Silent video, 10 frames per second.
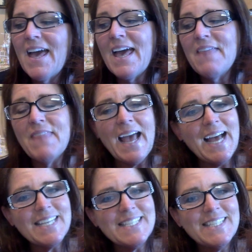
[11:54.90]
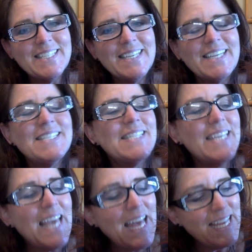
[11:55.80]
And that is
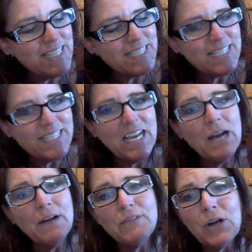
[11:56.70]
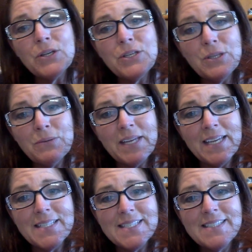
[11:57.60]
the end of our
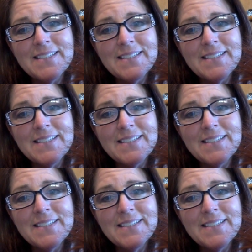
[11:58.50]
unit.